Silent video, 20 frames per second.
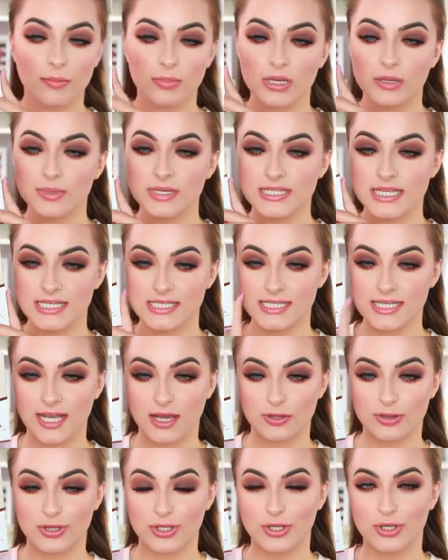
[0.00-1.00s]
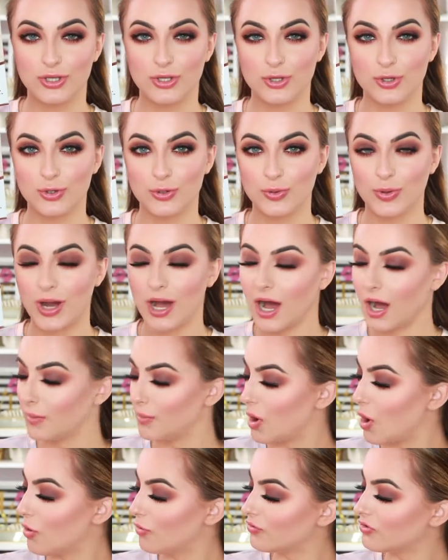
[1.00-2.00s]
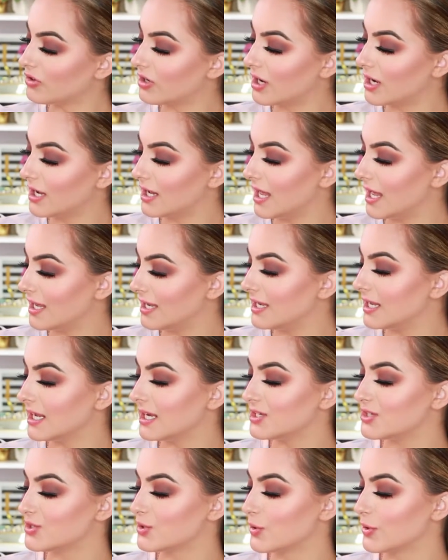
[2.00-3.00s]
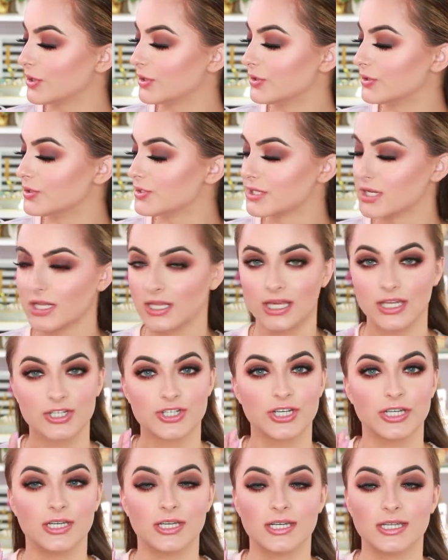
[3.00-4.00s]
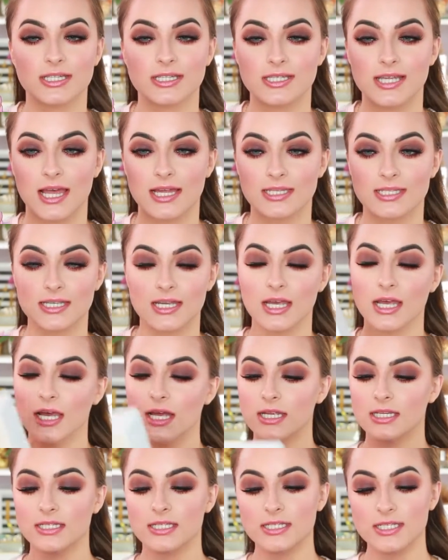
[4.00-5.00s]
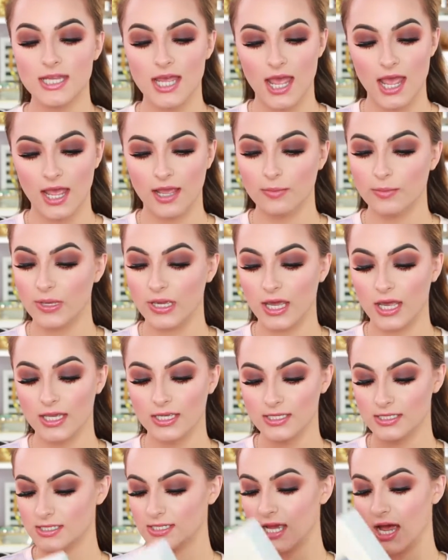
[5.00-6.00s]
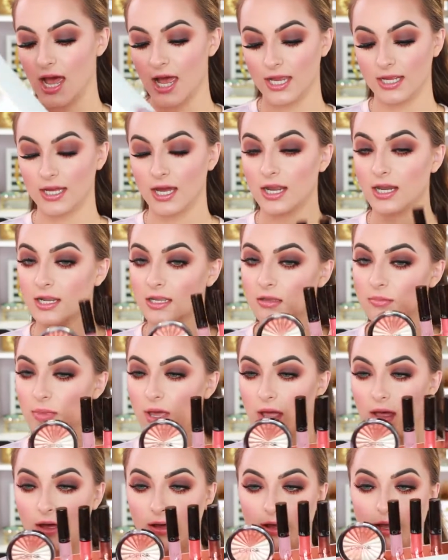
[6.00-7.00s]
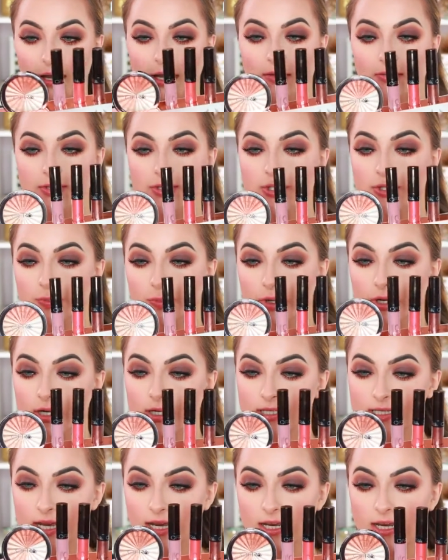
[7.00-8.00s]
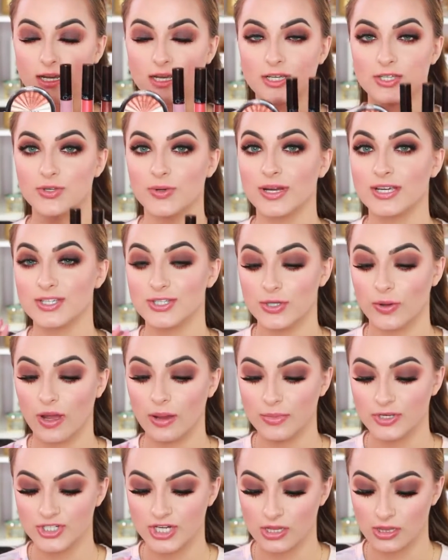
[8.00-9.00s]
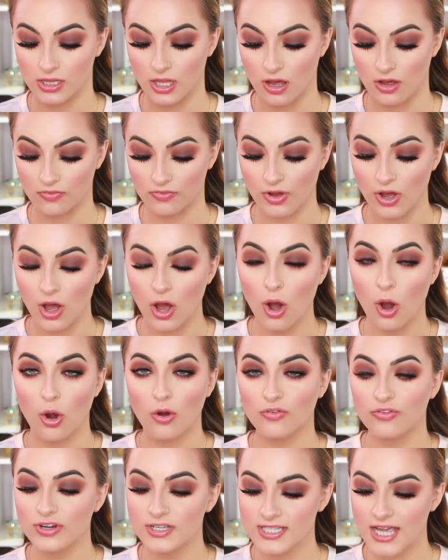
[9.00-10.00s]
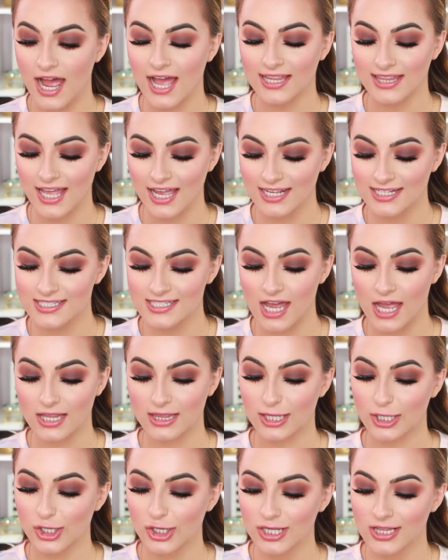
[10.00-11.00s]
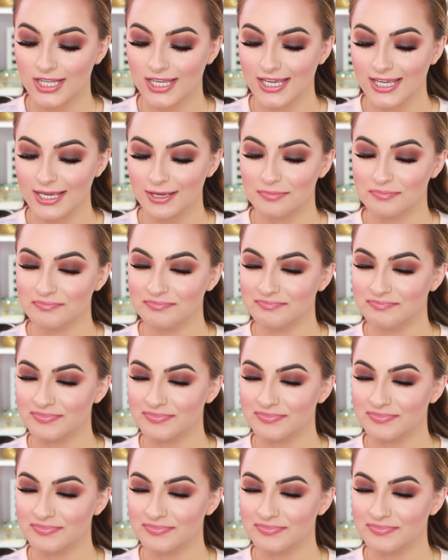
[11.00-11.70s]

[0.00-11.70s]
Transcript: I'm going to be testing out the new Ofra and NikkieTutorials collection set today because I got it in the mail and I was super excited because you guys know how much I love Ofra's highlights. I literally